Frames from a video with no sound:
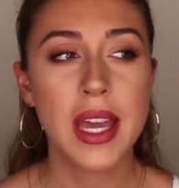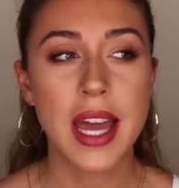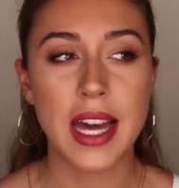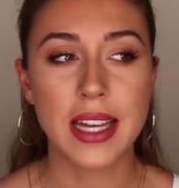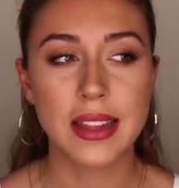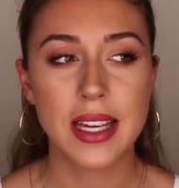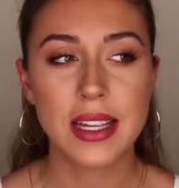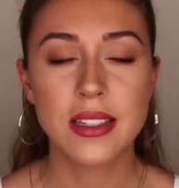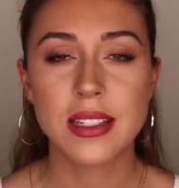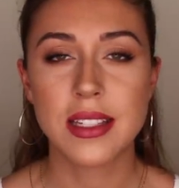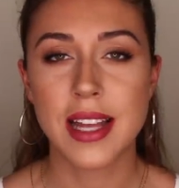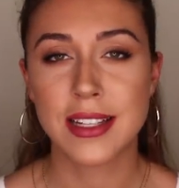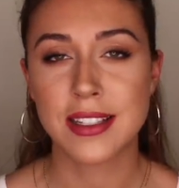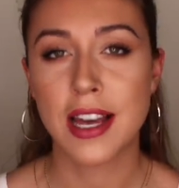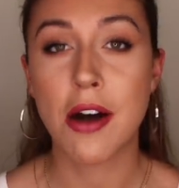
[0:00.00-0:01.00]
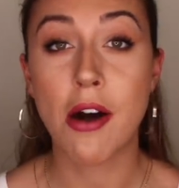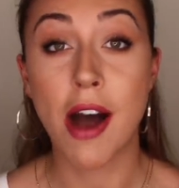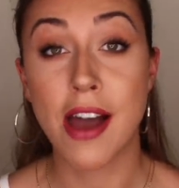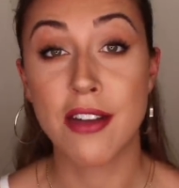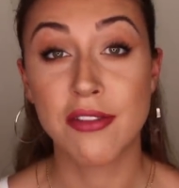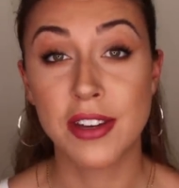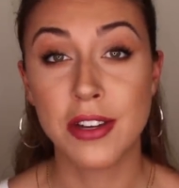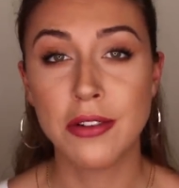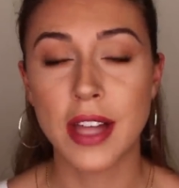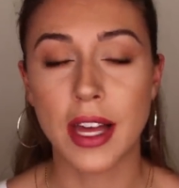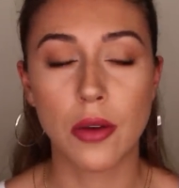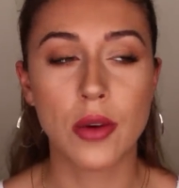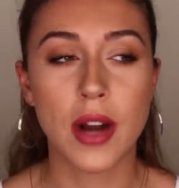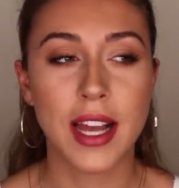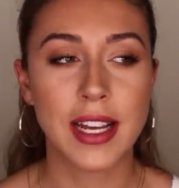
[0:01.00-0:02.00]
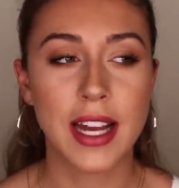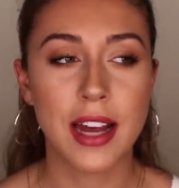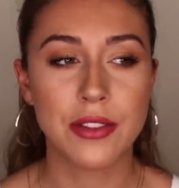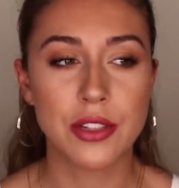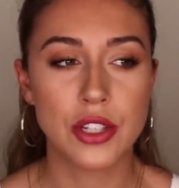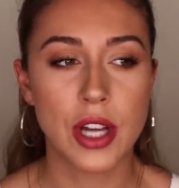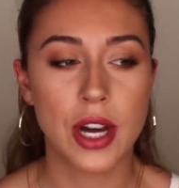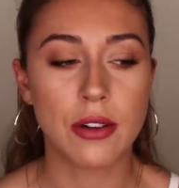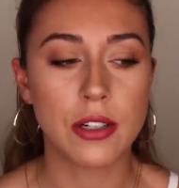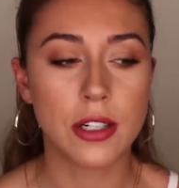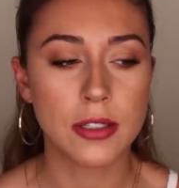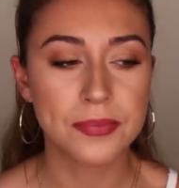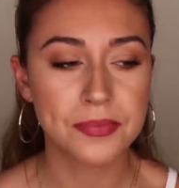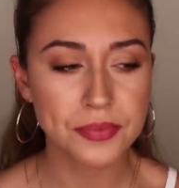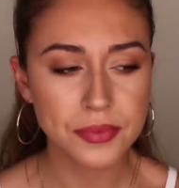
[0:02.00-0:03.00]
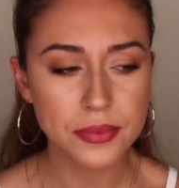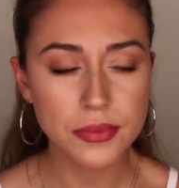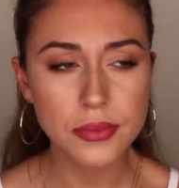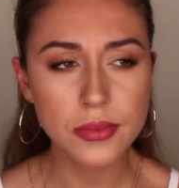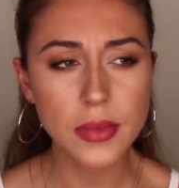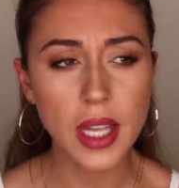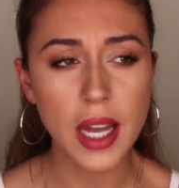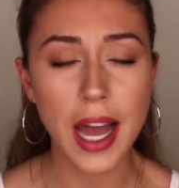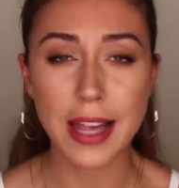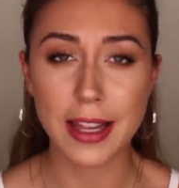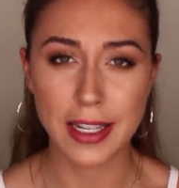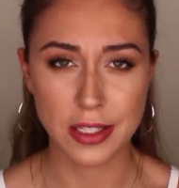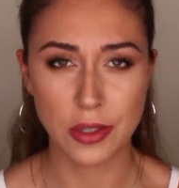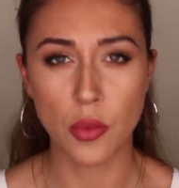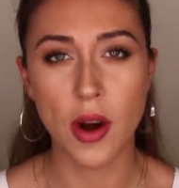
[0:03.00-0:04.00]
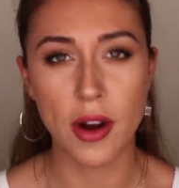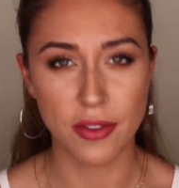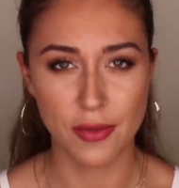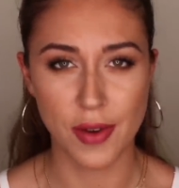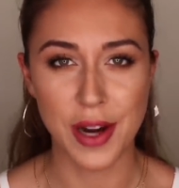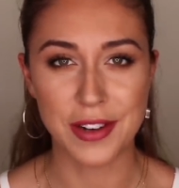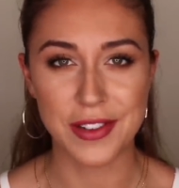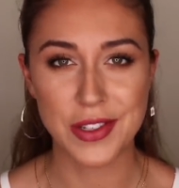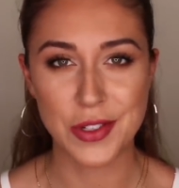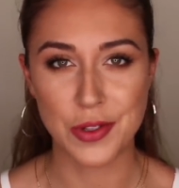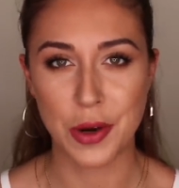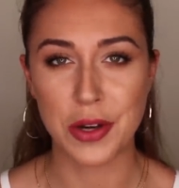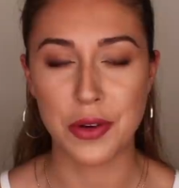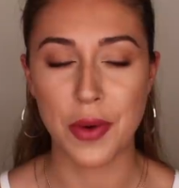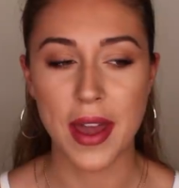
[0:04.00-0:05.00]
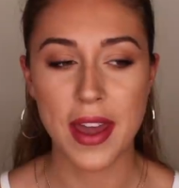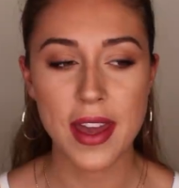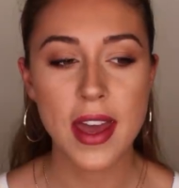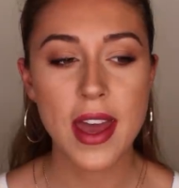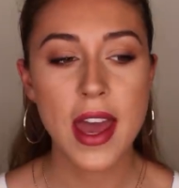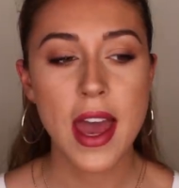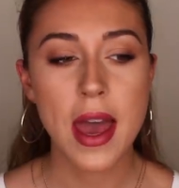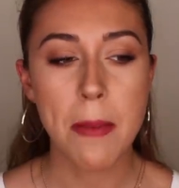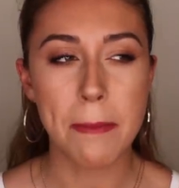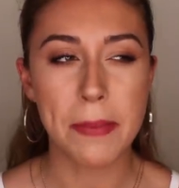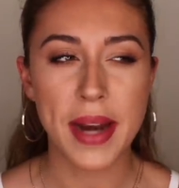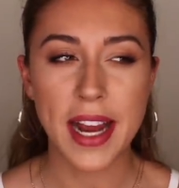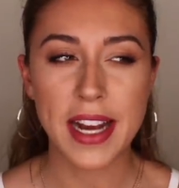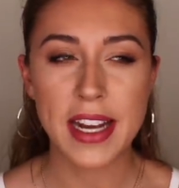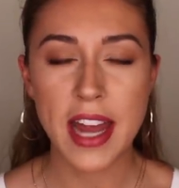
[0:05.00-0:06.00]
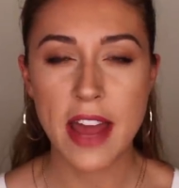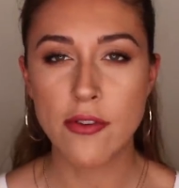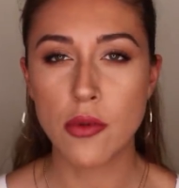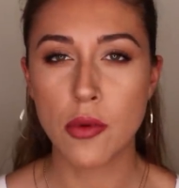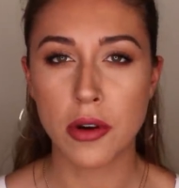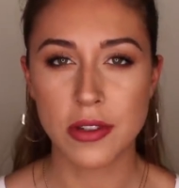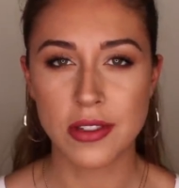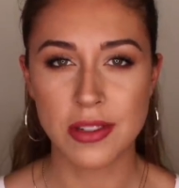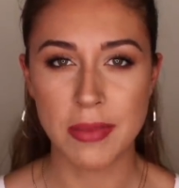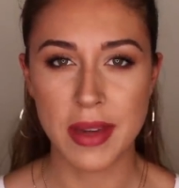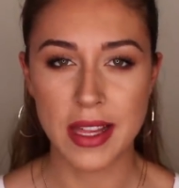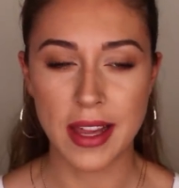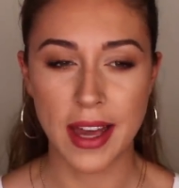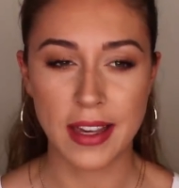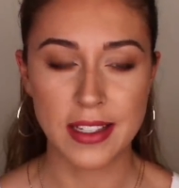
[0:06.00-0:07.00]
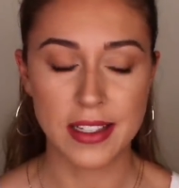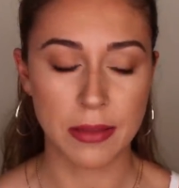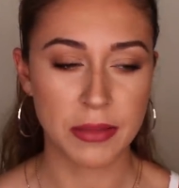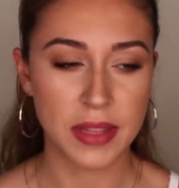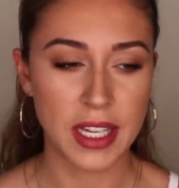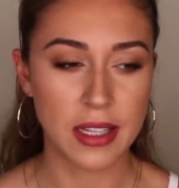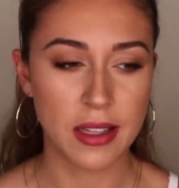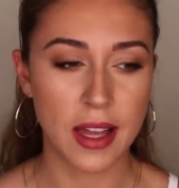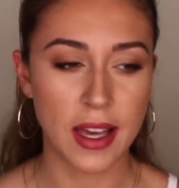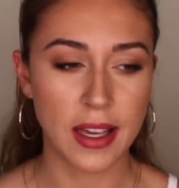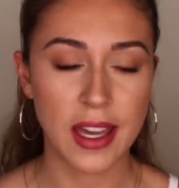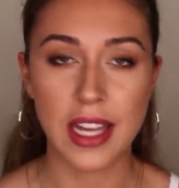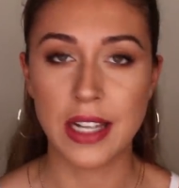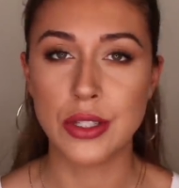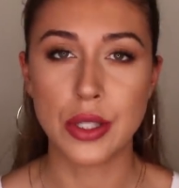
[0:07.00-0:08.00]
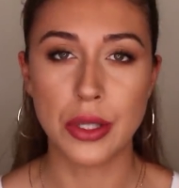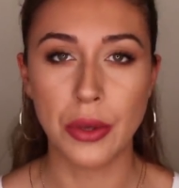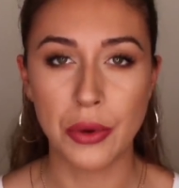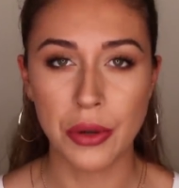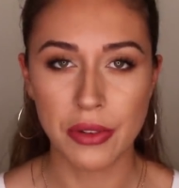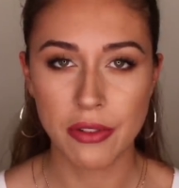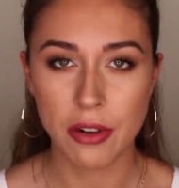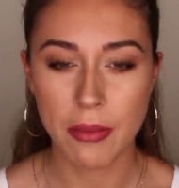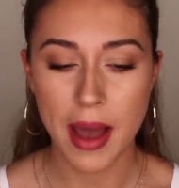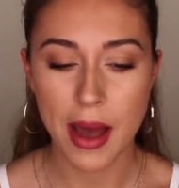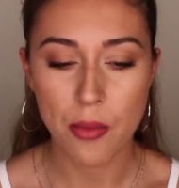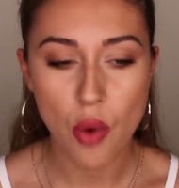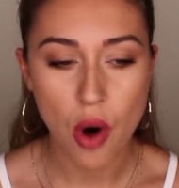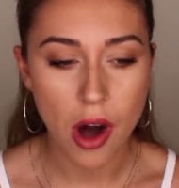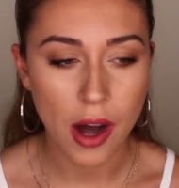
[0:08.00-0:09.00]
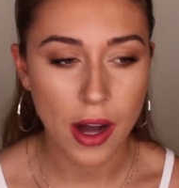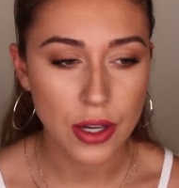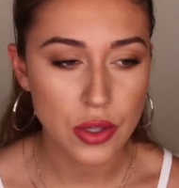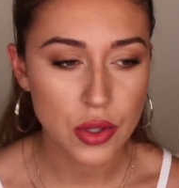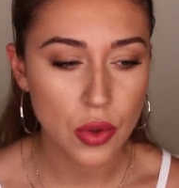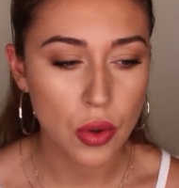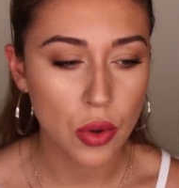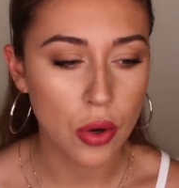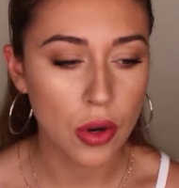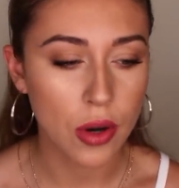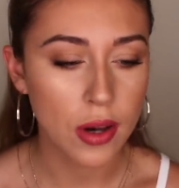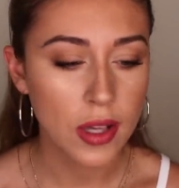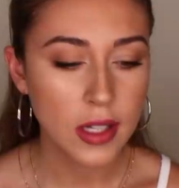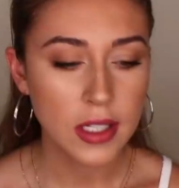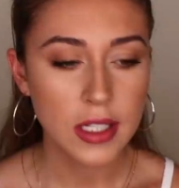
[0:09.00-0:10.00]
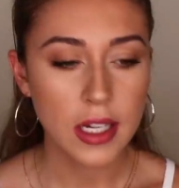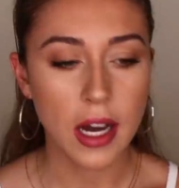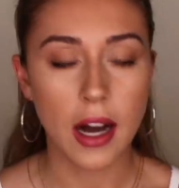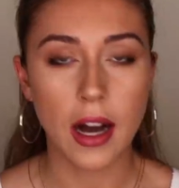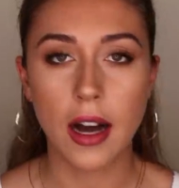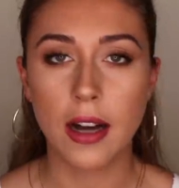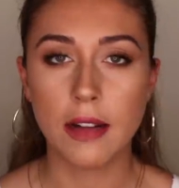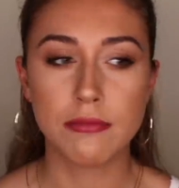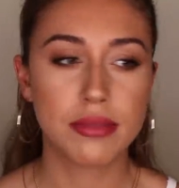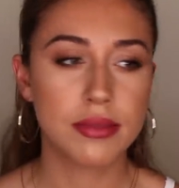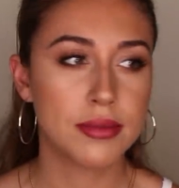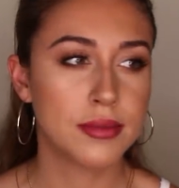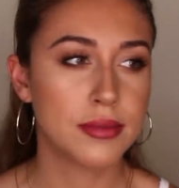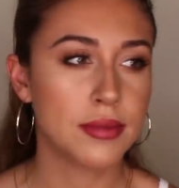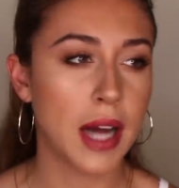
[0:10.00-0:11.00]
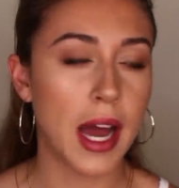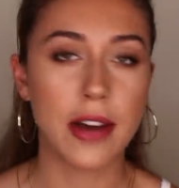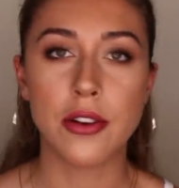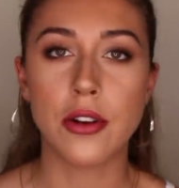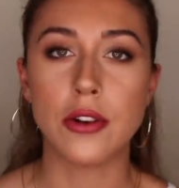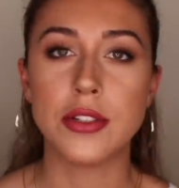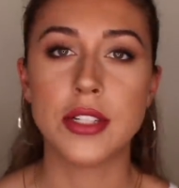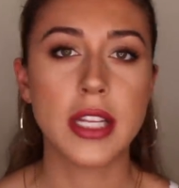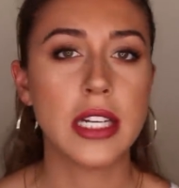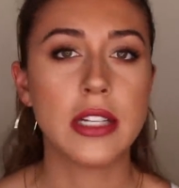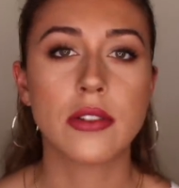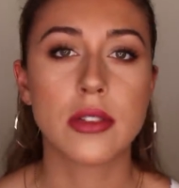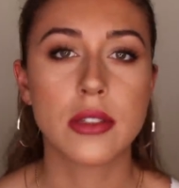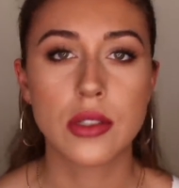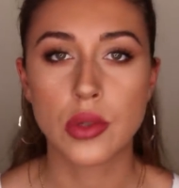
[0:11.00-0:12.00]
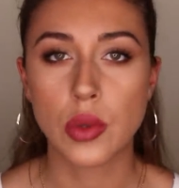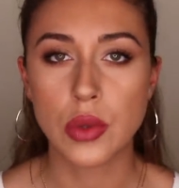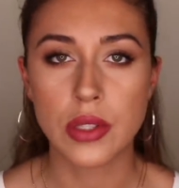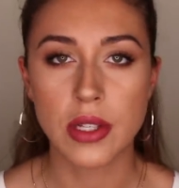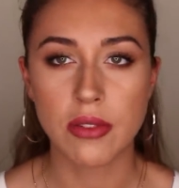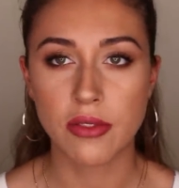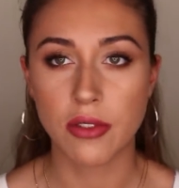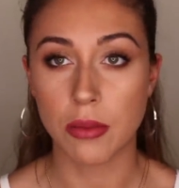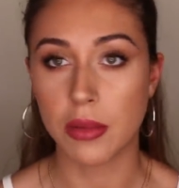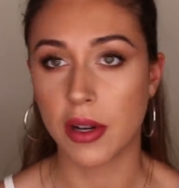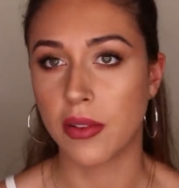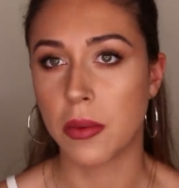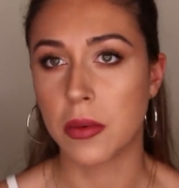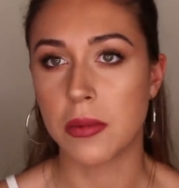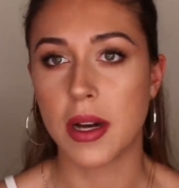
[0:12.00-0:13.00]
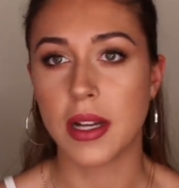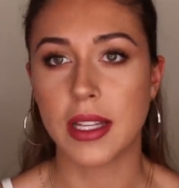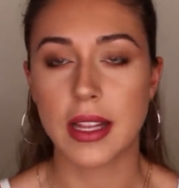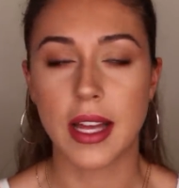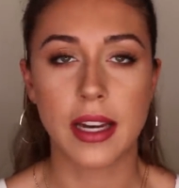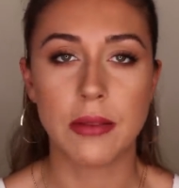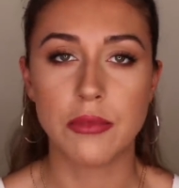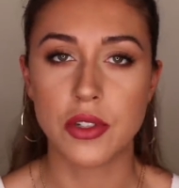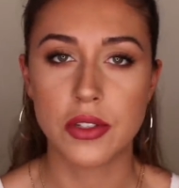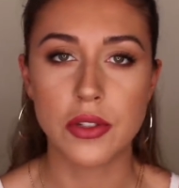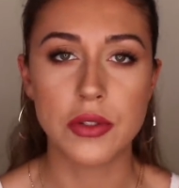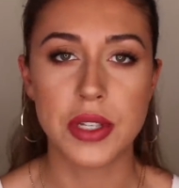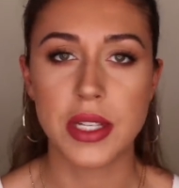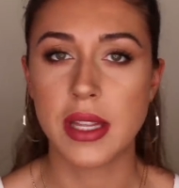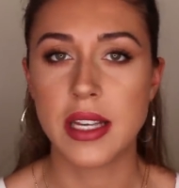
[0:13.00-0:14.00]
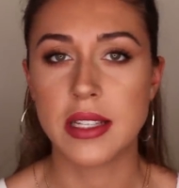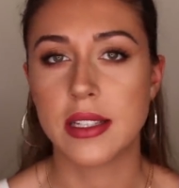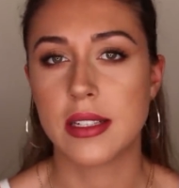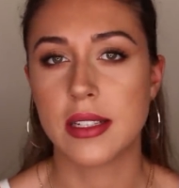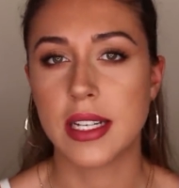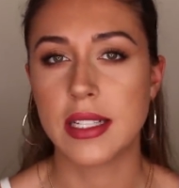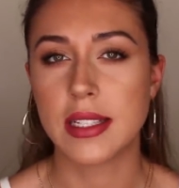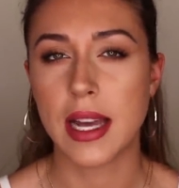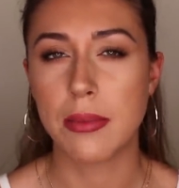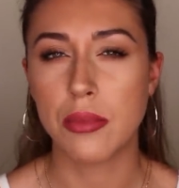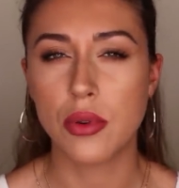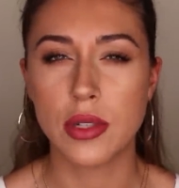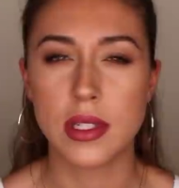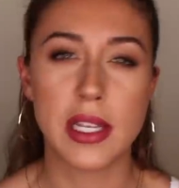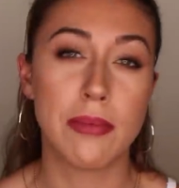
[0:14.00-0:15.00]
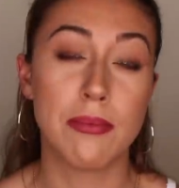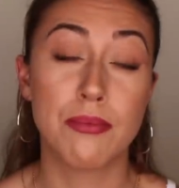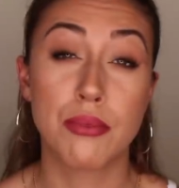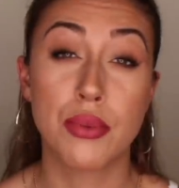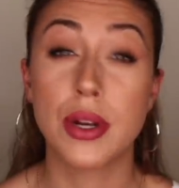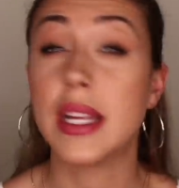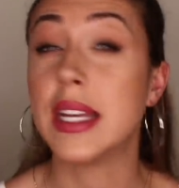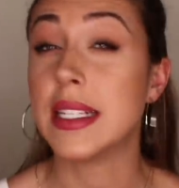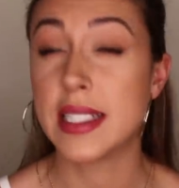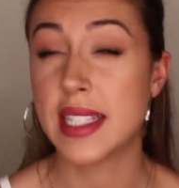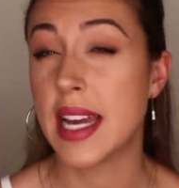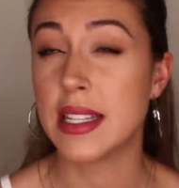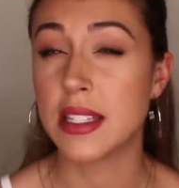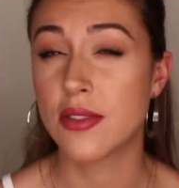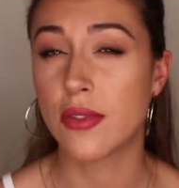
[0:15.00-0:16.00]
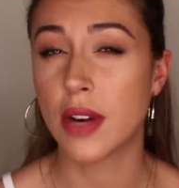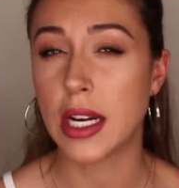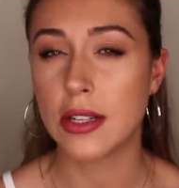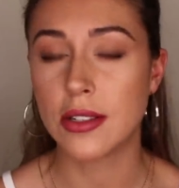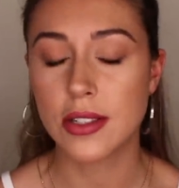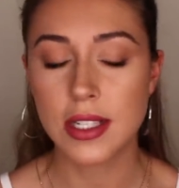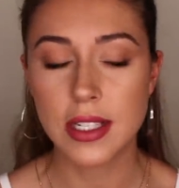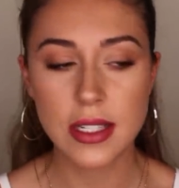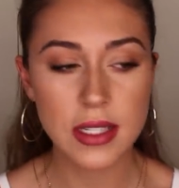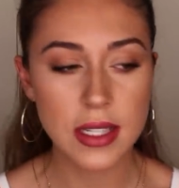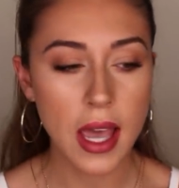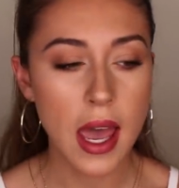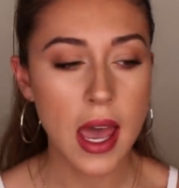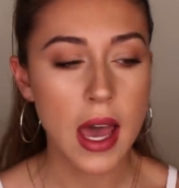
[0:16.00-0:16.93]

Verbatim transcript: At least that's how I feel, like when I get out the shower, I like to wear a fragrance straight away, but I never want it to be like something like Interlude from Amouage or, I don't know, Delino Exclusive from Parfum de Marquis. Like, I'm just using these as an example because they're pretty intense fragrances.